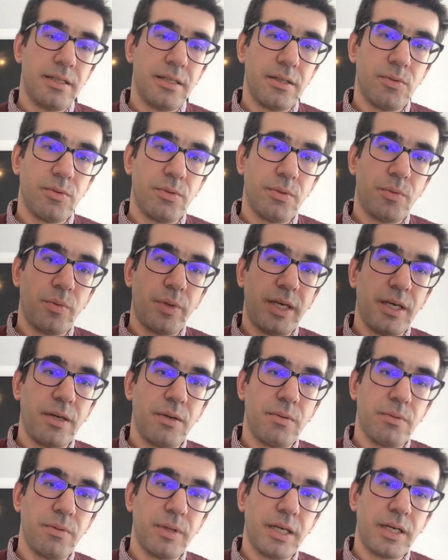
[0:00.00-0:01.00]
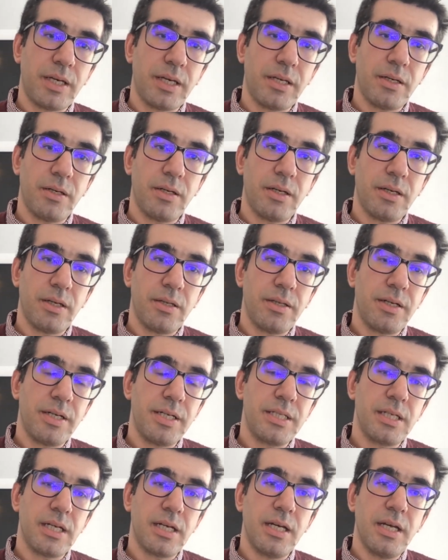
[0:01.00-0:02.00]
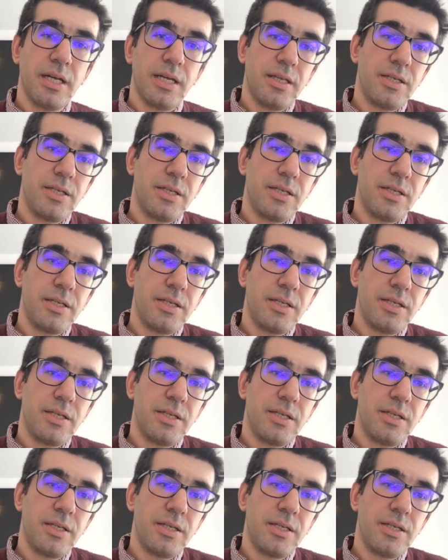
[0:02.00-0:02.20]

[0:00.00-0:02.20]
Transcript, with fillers: we, we uh, there is a,